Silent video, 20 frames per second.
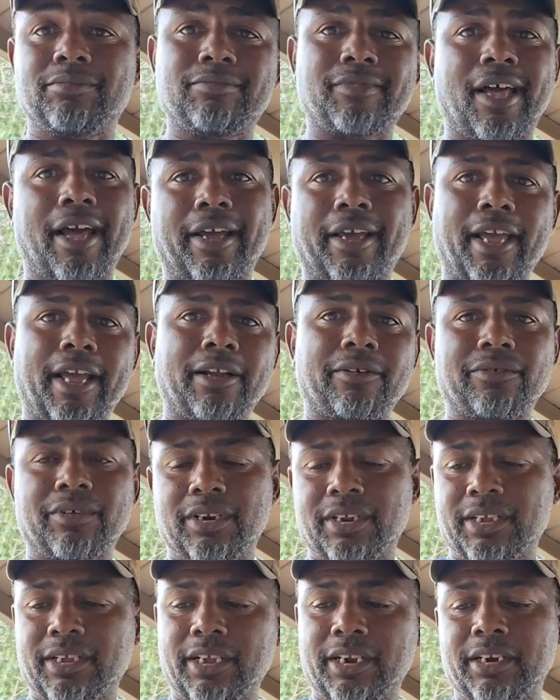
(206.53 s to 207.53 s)
I can't
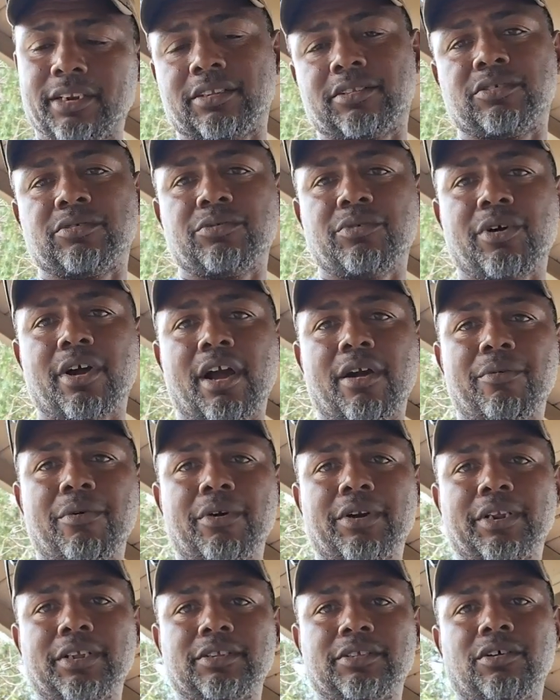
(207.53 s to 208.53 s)
really get it to where I
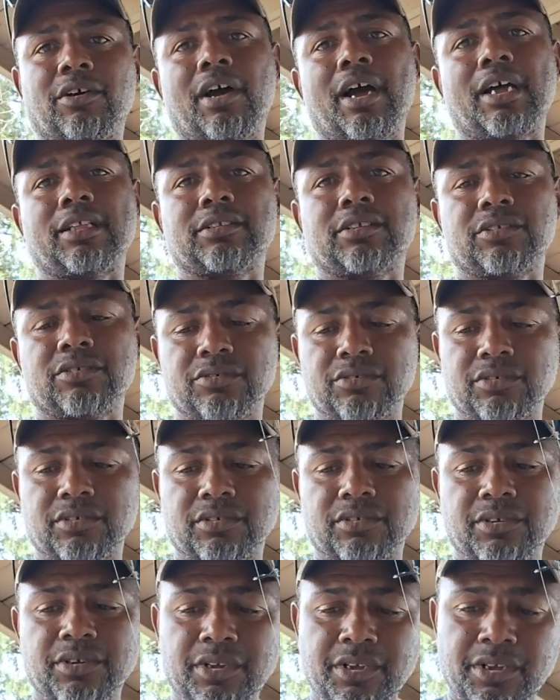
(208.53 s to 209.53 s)
want it, so I have to do
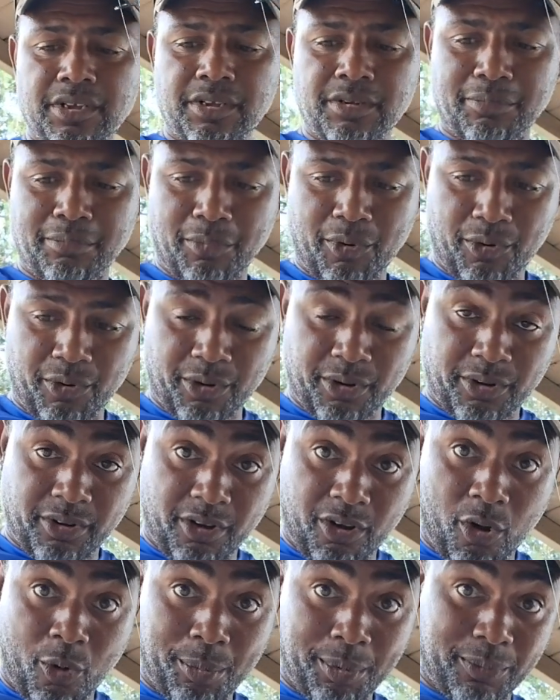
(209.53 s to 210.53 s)
more
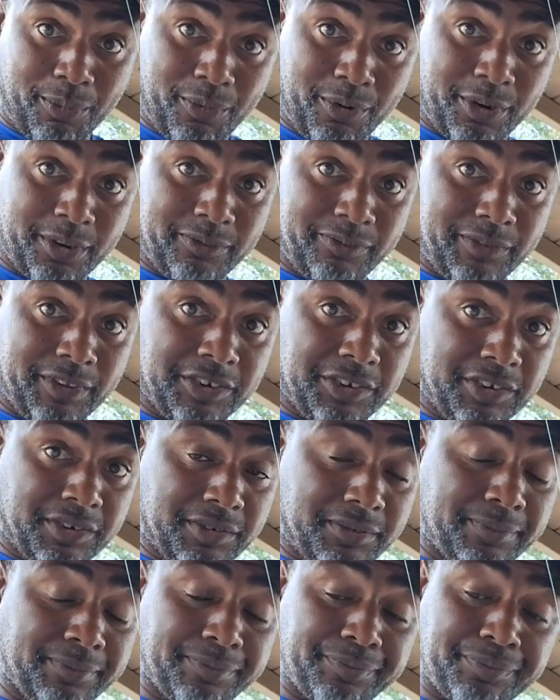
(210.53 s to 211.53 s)
open water fishing
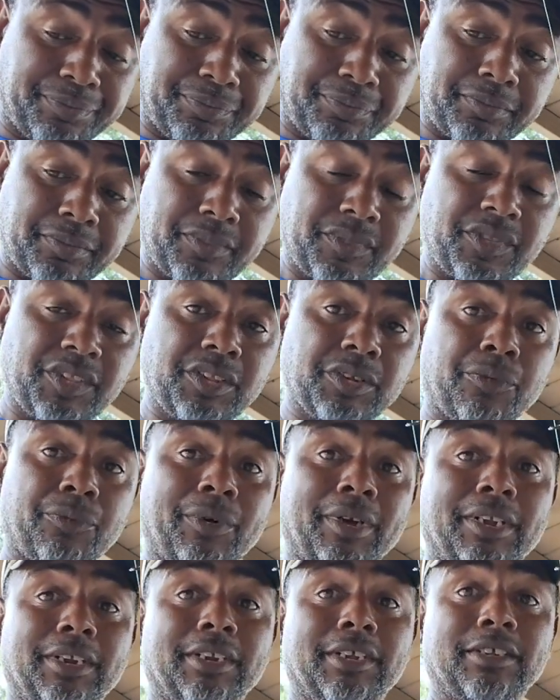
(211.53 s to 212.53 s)

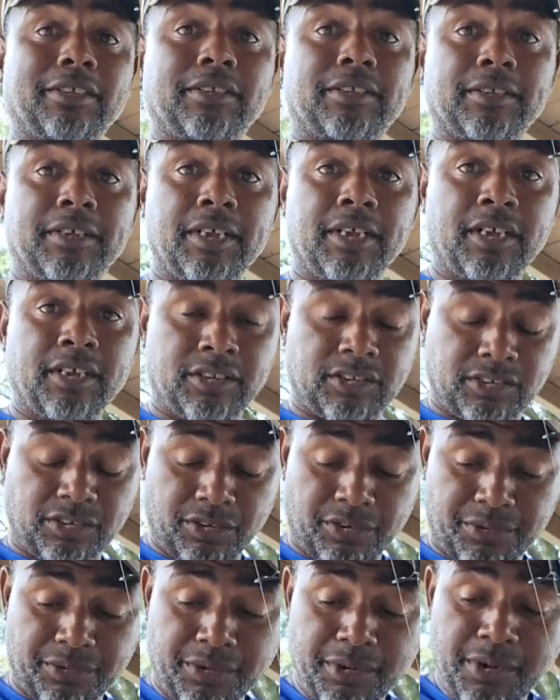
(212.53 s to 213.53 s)
with this.
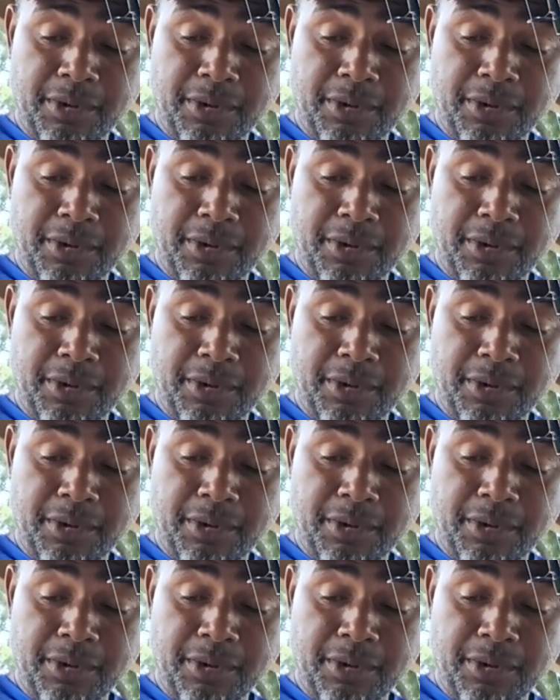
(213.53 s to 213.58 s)
So